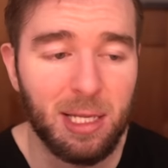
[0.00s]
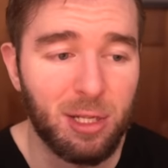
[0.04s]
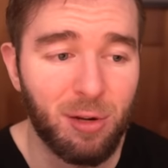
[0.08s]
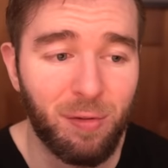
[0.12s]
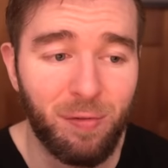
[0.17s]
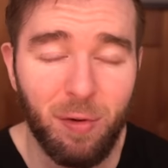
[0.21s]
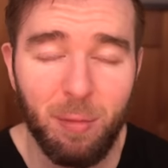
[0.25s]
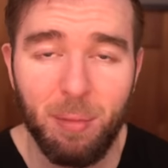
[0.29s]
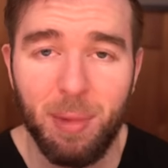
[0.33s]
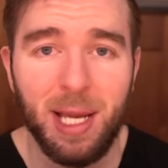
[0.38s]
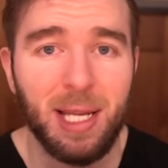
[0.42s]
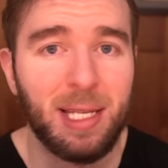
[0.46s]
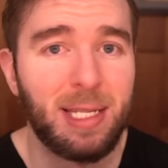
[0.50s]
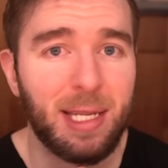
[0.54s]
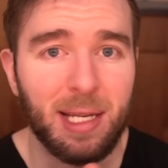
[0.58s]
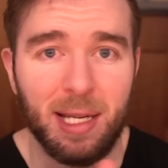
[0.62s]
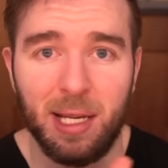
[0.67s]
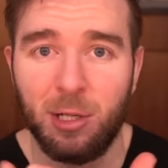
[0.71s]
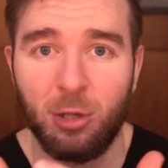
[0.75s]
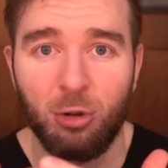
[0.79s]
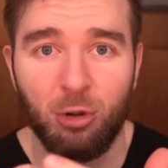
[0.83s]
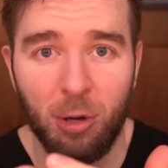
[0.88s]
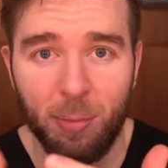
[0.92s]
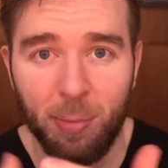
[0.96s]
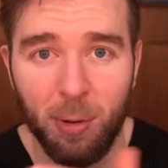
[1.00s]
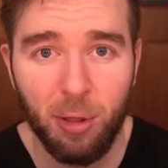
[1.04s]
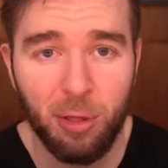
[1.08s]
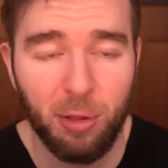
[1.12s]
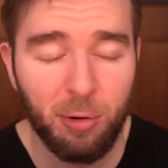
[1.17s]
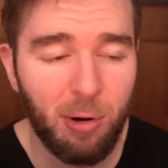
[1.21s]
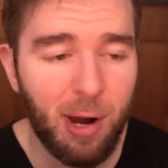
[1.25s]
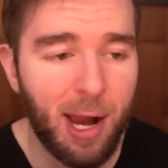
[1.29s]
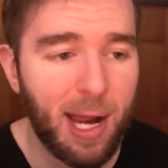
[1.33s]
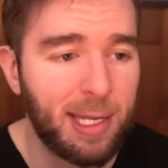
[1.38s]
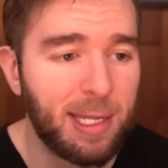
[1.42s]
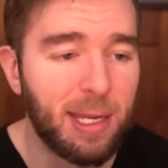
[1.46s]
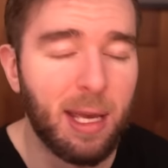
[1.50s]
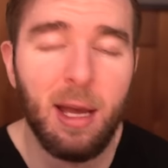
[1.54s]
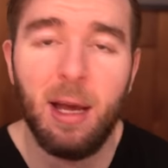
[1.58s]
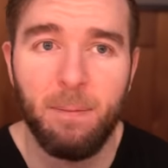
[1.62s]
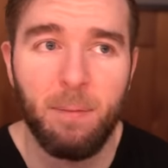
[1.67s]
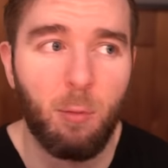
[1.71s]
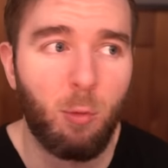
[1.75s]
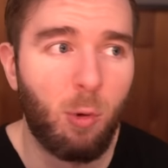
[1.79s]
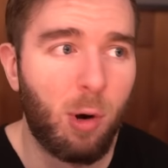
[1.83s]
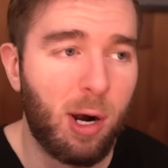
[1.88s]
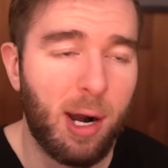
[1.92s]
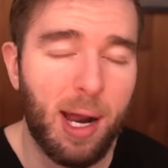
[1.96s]
So for me, it's like a triple threat,
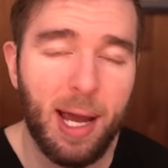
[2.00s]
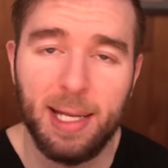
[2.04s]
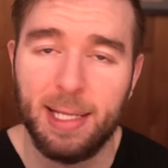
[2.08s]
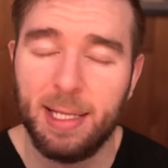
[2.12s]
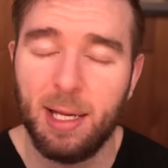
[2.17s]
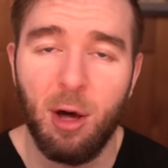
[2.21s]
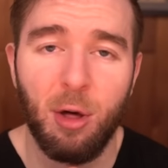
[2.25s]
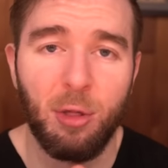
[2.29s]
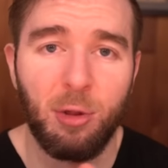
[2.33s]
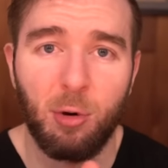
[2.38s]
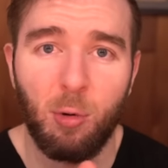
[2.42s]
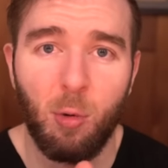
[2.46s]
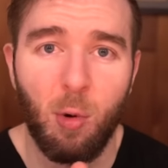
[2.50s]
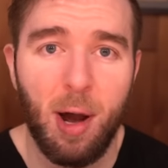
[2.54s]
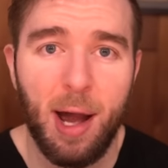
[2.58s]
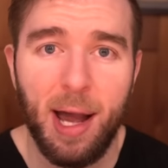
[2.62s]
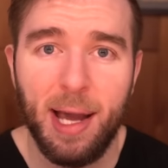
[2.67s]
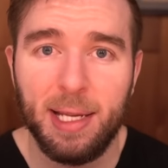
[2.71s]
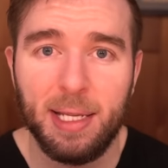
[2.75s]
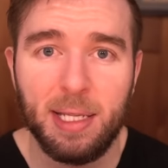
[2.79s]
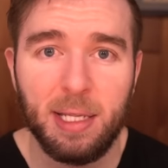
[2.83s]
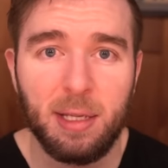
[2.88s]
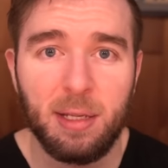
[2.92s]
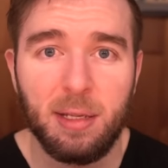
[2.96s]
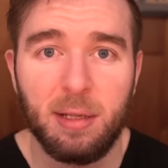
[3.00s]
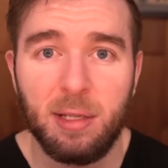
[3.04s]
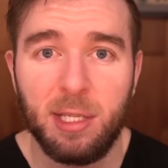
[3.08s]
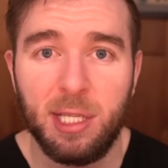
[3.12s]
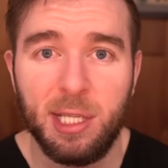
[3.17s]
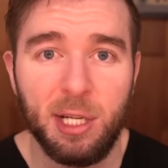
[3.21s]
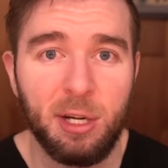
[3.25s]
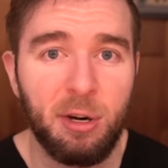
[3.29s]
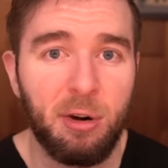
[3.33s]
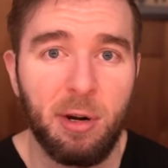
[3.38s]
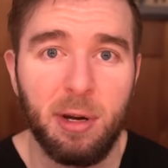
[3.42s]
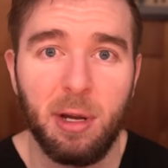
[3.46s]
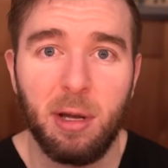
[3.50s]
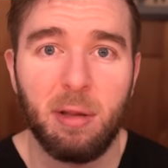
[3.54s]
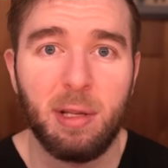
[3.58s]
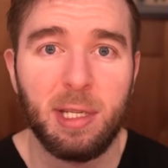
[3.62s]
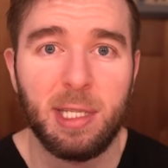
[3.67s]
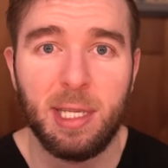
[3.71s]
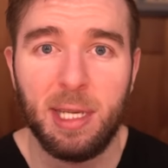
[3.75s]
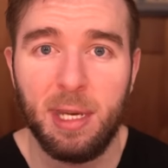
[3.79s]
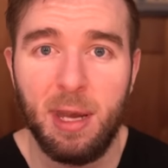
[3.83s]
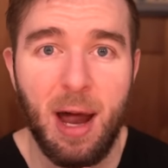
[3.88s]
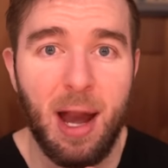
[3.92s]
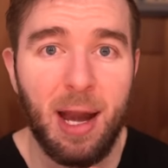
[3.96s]
whereas otherwise, cereal
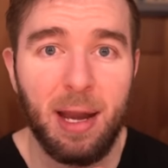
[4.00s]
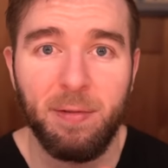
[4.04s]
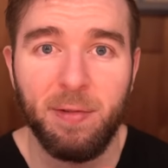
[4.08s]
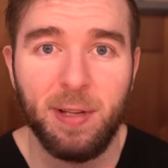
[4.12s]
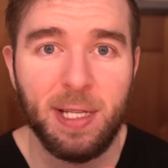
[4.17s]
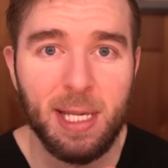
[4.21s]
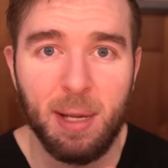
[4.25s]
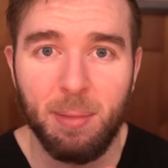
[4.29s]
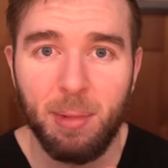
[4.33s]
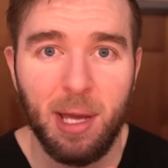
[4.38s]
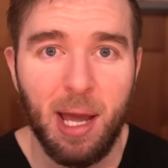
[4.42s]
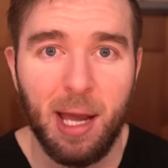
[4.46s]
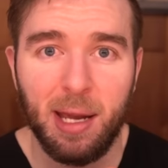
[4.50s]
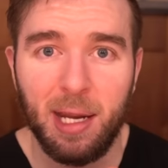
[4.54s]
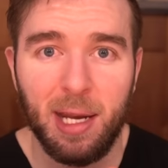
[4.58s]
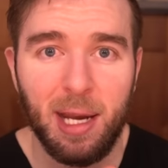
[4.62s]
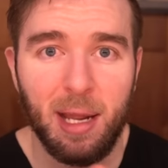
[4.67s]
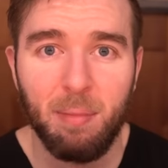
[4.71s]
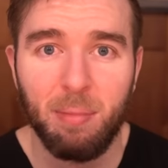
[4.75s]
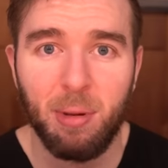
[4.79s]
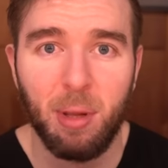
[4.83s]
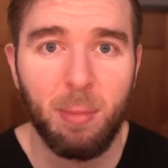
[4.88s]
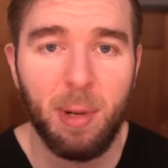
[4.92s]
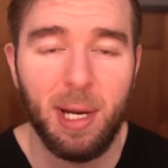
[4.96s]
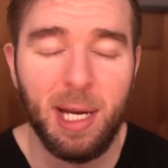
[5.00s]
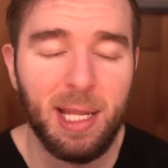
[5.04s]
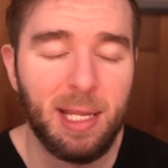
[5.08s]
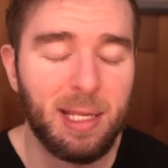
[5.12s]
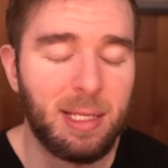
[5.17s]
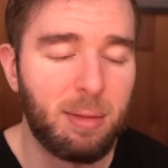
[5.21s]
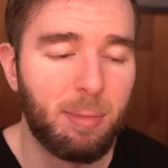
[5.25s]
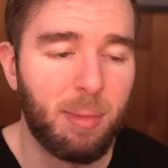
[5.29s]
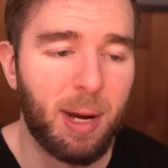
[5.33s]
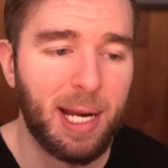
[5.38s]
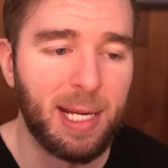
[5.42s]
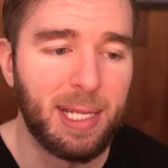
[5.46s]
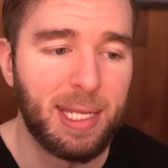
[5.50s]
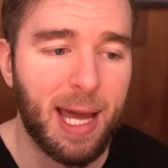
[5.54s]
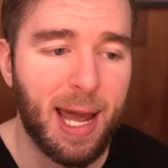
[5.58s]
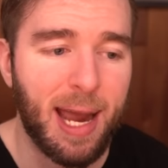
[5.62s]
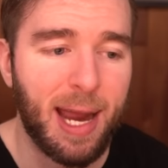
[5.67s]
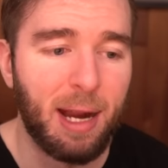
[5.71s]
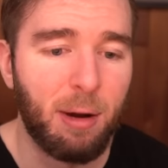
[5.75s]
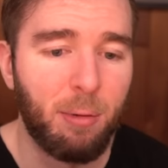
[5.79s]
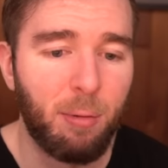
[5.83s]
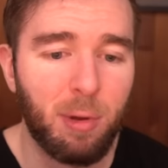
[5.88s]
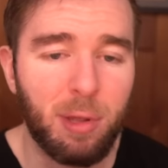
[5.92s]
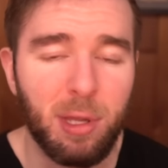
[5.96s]
is not even something I could implement into my
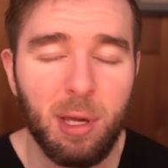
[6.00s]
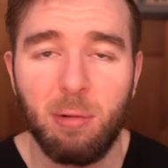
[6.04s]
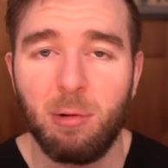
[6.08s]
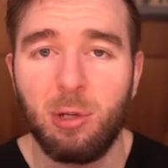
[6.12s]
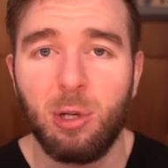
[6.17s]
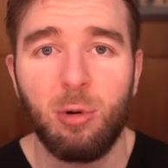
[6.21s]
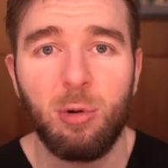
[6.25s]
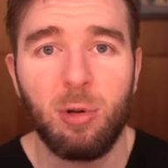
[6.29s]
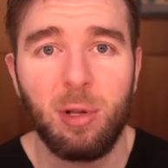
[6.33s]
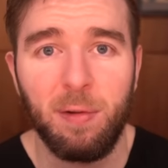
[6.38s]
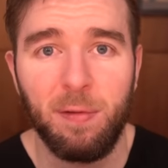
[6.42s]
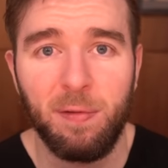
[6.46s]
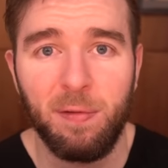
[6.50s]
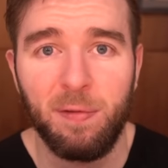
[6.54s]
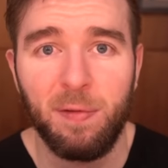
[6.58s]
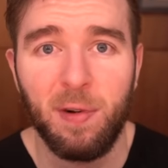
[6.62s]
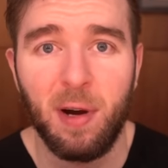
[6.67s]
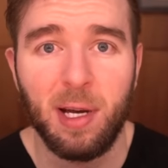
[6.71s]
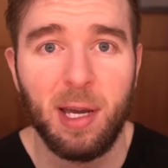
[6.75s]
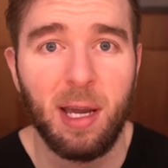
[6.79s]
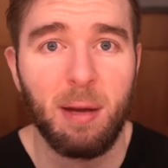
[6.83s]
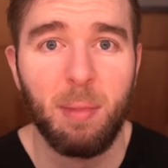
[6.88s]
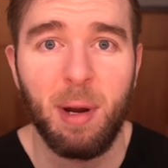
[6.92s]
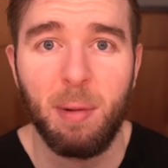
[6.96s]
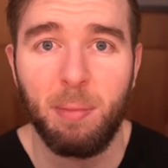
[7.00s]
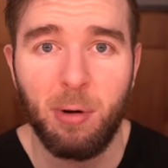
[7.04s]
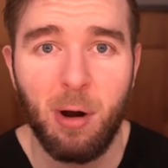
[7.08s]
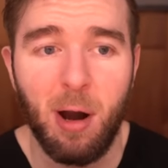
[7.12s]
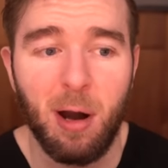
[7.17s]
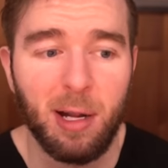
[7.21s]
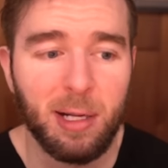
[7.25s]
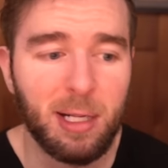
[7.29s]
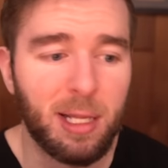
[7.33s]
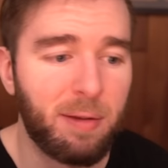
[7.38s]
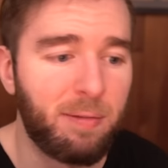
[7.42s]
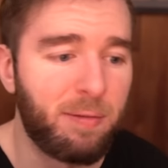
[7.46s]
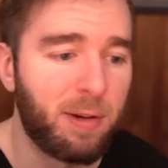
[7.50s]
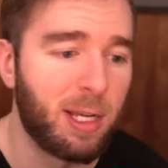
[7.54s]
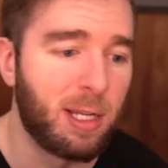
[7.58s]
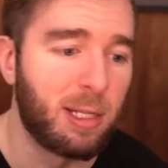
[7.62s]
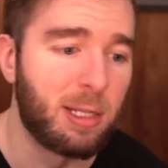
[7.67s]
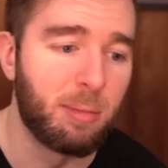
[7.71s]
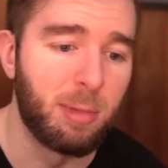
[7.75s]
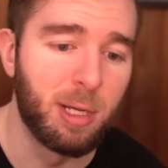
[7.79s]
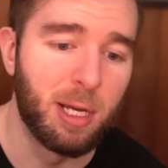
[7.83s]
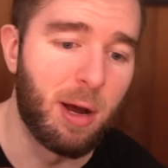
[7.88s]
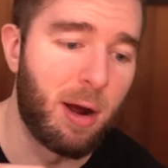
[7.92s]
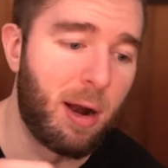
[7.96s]
diet without totally fucking my productivity,
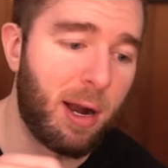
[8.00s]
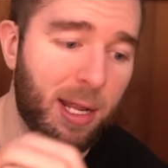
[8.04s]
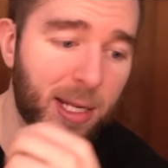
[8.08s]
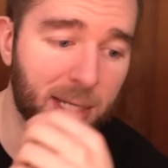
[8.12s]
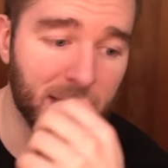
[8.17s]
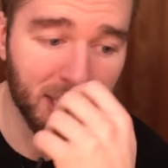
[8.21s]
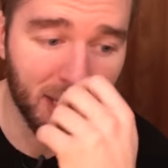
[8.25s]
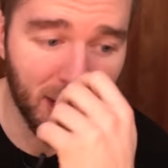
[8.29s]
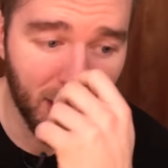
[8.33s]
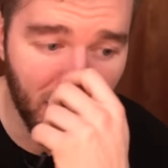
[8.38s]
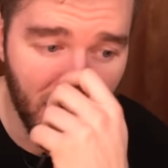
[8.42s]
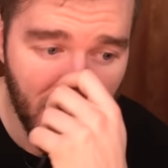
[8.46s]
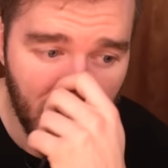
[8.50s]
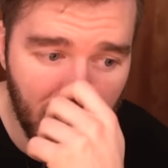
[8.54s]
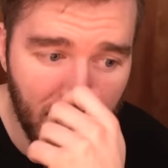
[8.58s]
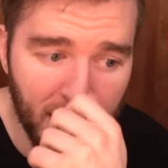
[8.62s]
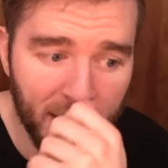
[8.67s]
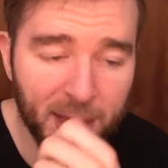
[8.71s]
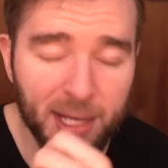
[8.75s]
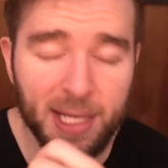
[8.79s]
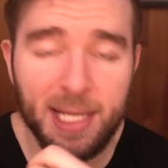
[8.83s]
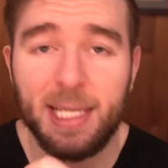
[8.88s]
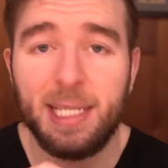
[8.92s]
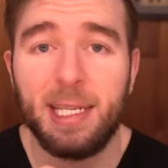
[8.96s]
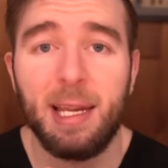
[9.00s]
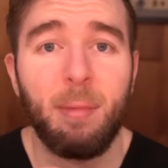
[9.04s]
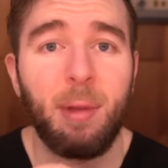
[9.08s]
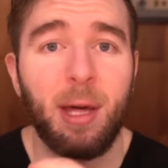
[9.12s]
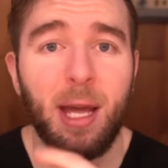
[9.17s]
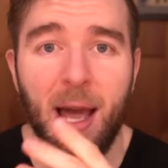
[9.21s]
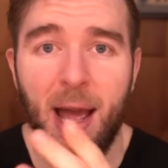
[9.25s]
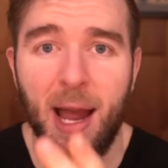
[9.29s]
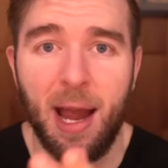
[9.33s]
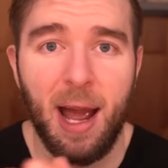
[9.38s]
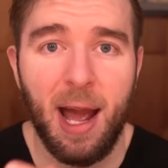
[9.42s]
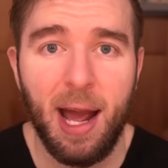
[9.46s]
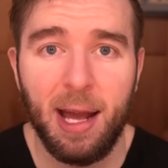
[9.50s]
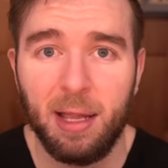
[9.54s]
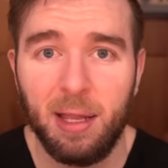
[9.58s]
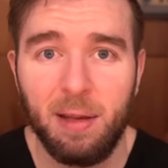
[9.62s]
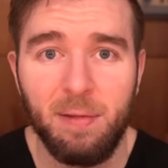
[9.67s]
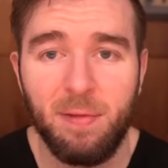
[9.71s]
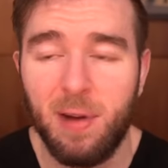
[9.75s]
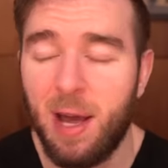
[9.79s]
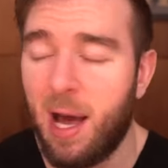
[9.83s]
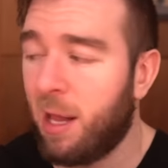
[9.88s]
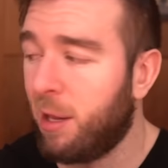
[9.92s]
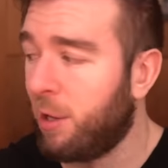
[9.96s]
to be honest. So this is something I highly
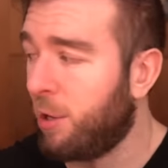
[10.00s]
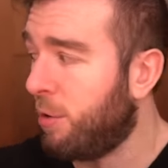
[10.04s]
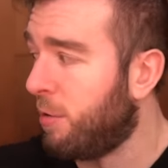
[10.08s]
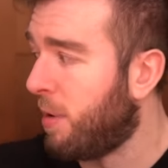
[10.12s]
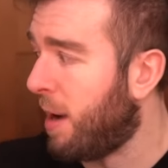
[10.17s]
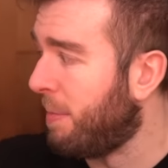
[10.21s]
value.